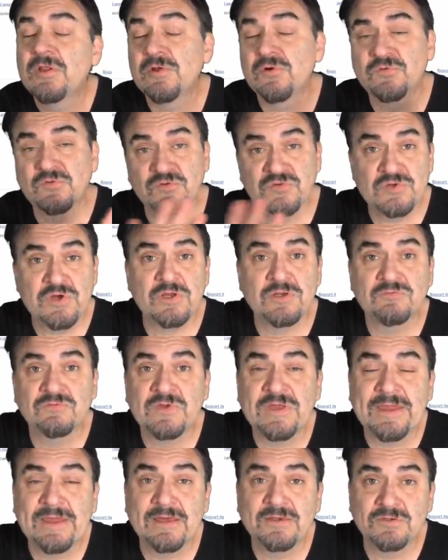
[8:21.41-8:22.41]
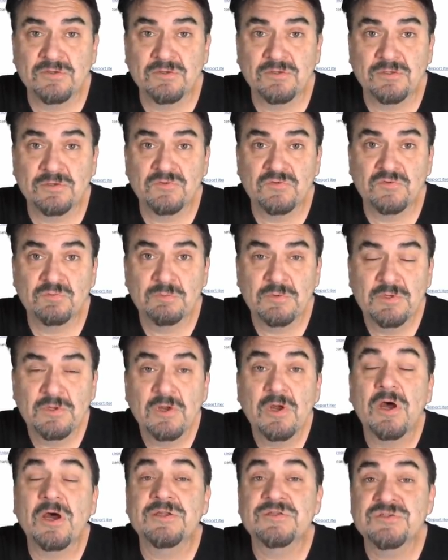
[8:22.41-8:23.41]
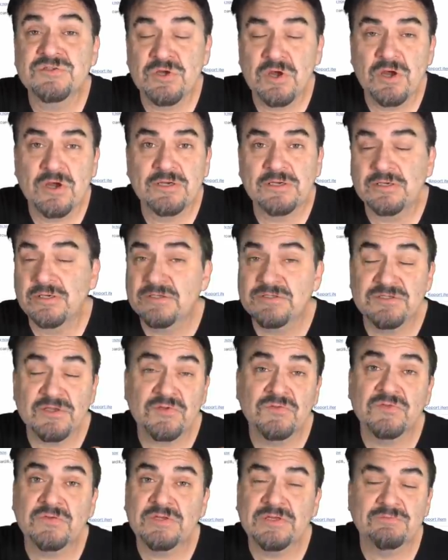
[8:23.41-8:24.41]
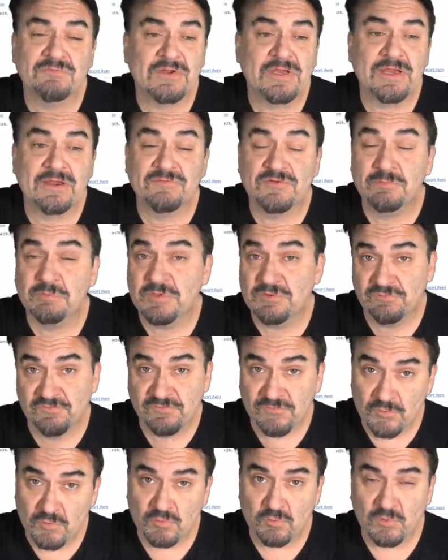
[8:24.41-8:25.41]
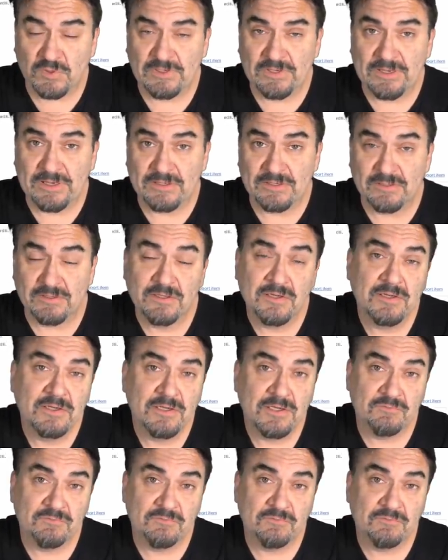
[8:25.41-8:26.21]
There's a ton of canned goods. A ton, and it doesn't even have to be food related.